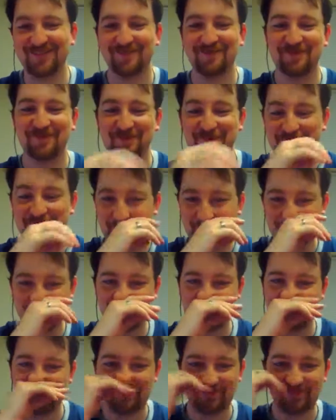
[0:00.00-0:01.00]
It's
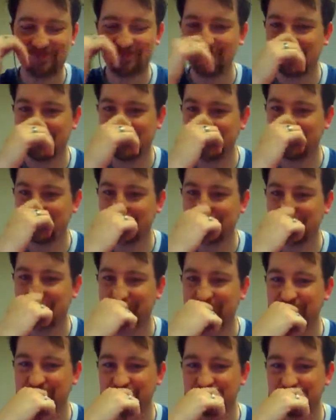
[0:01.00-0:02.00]
sad. I think you should just
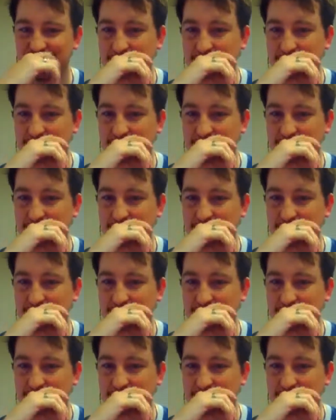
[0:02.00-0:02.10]
make one